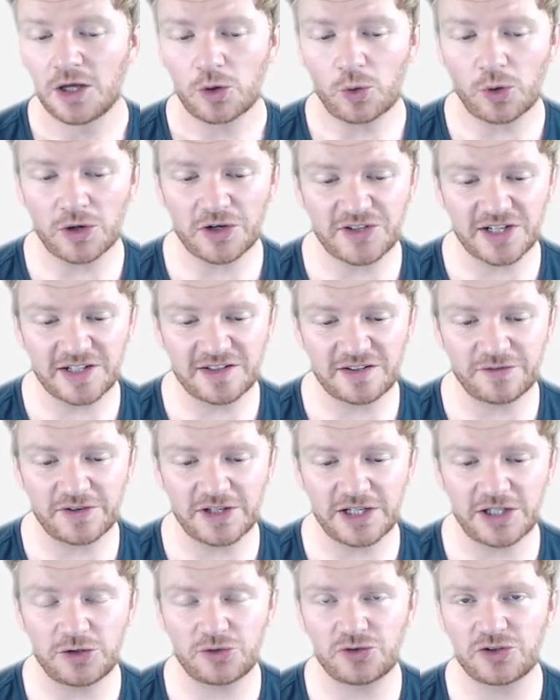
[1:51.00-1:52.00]

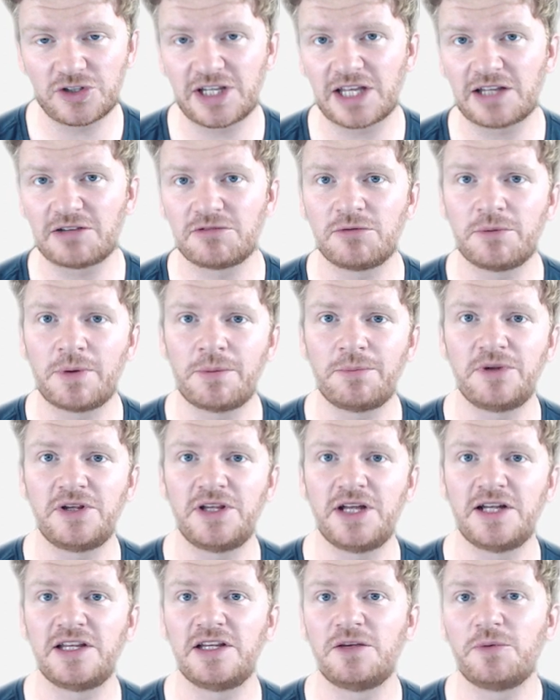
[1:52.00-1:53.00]
Qualitatively, you should get remember
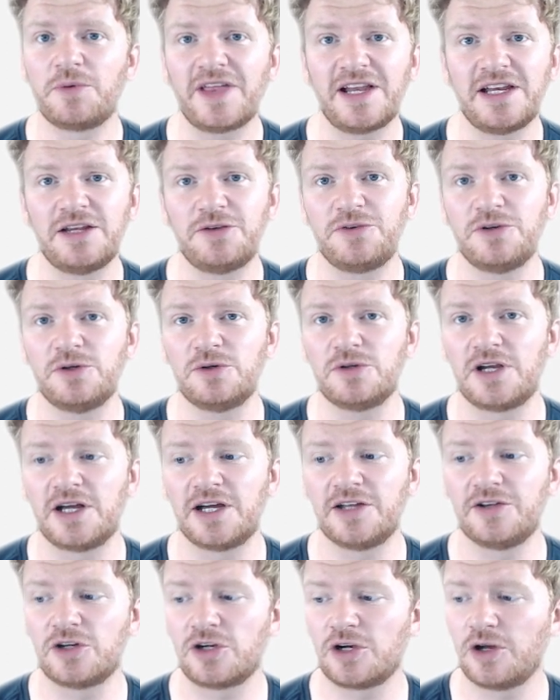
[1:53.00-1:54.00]
the idea that with any field
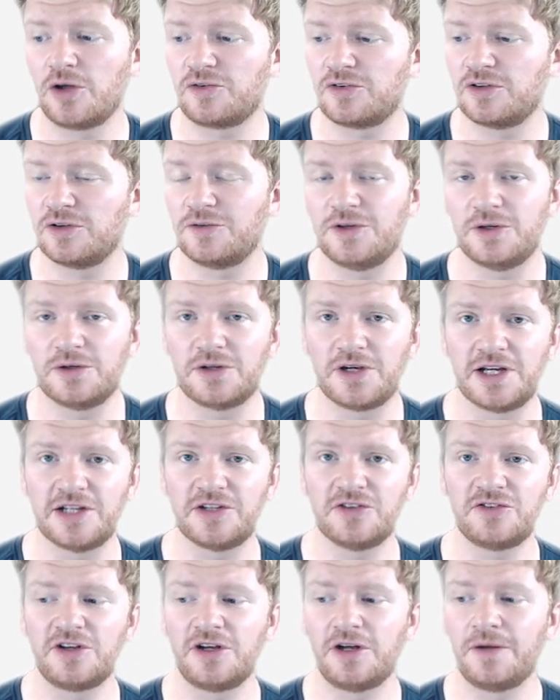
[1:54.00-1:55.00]
line, the closer the field
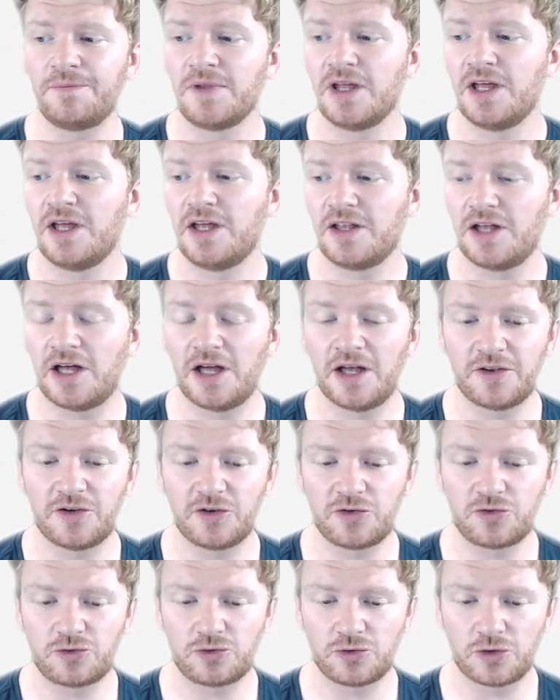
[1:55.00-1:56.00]
lines are, uh,
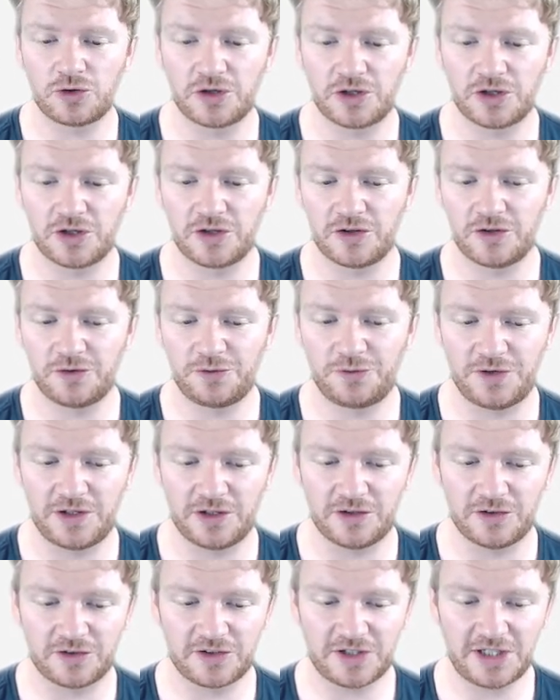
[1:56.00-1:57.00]
the stronger the
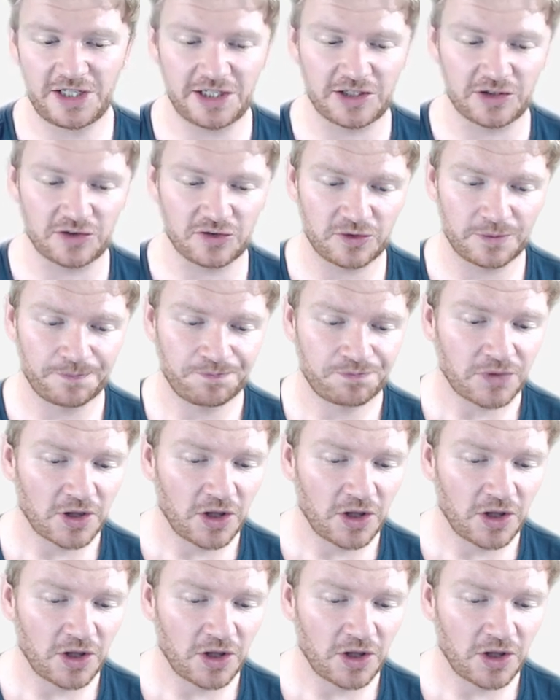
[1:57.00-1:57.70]
field is.